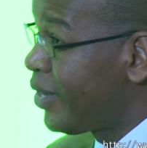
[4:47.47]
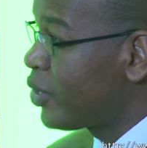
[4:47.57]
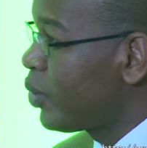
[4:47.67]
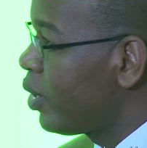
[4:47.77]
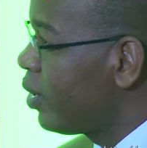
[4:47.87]

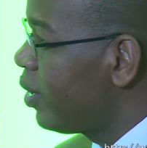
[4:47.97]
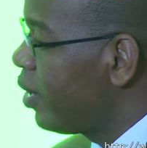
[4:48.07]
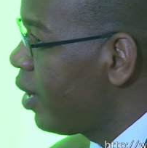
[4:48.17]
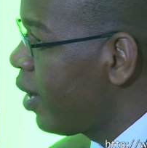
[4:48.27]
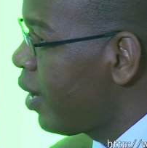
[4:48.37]
So,
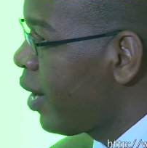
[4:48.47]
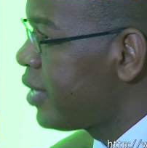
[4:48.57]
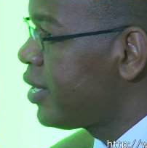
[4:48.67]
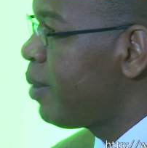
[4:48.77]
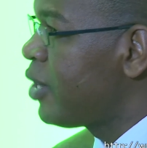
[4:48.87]
and
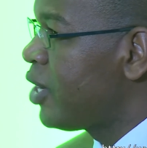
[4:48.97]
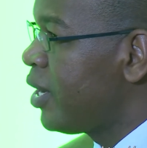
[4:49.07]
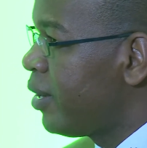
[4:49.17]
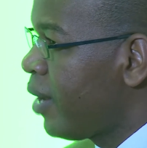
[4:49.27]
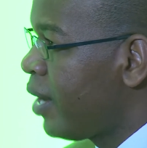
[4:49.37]
I said much earlier,